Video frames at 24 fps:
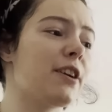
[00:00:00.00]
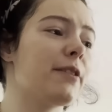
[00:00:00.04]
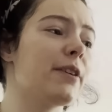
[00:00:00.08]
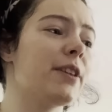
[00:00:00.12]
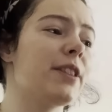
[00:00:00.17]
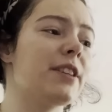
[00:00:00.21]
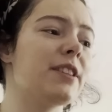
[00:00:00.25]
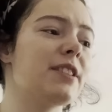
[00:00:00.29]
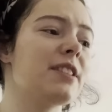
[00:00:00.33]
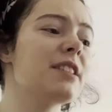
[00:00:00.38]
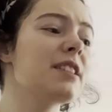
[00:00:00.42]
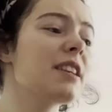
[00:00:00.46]
And
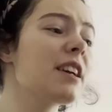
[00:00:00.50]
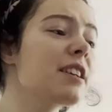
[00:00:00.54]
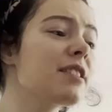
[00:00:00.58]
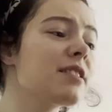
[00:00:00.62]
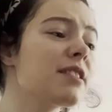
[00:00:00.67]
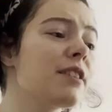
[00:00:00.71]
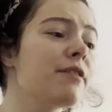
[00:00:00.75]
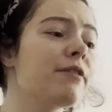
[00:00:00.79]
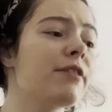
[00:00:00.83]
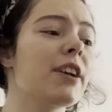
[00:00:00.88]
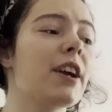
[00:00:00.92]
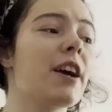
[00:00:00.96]
this is like
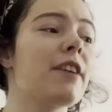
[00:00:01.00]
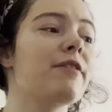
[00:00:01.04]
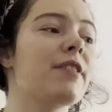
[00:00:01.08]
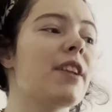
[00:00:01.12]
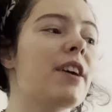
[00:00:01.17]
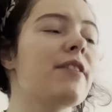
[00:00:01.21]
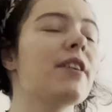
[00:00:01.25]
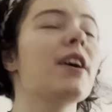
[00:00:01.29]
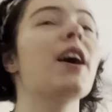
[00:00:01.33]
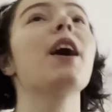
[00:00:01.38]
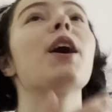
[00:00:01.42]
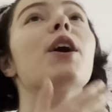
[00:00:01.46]
something I've
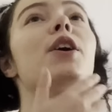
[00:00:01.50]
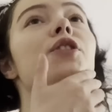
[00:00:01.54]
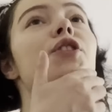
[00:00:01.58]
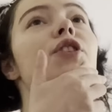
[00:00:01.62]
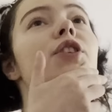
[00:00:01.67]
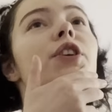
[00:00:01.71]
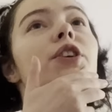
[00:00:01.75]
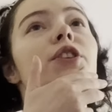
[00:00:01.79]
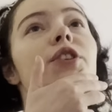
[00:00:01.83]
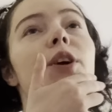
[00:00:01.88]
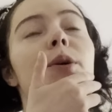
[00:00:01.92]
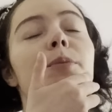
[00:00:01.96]
never
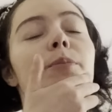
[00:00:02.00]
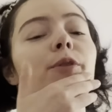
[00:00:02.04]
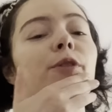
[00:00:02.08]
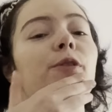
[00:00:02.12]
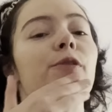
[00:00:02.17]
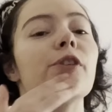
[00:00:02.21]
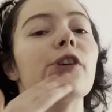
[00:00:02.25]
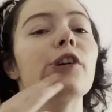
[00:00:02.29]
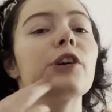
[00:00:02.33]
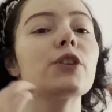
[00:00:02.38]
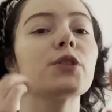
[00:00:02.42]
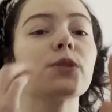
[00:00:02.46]
actually done
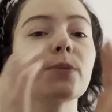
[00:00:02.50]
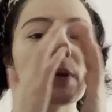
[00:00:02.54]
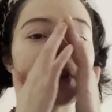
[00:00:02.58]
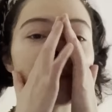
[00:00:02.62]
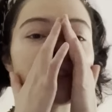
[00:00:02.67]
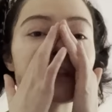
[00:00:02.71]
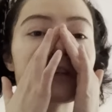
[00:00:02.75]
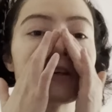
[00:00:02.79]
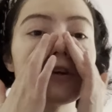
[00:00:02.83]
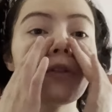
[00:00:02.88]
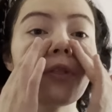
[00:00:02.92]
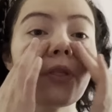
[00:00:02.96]
before,
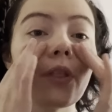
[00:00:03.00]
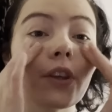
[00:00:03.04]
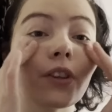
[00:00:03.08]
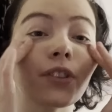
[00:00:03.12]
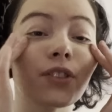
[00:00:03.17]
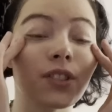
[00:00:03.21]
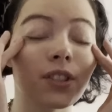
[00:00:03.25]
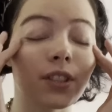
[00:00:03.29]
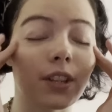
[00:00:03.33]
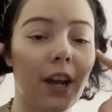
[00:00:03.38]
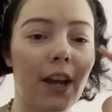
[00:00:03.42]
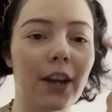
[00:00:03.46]
especially on this
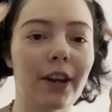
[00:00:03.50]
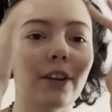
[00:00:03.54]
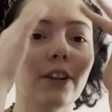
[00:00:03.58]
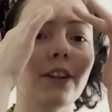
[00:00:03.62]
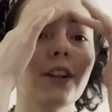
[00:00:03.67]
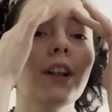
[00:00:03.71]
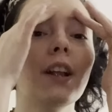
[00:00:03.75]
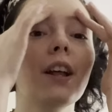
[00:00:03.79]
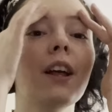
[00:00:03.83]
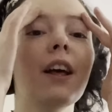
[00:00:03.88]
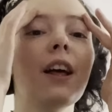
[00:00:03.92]
scale,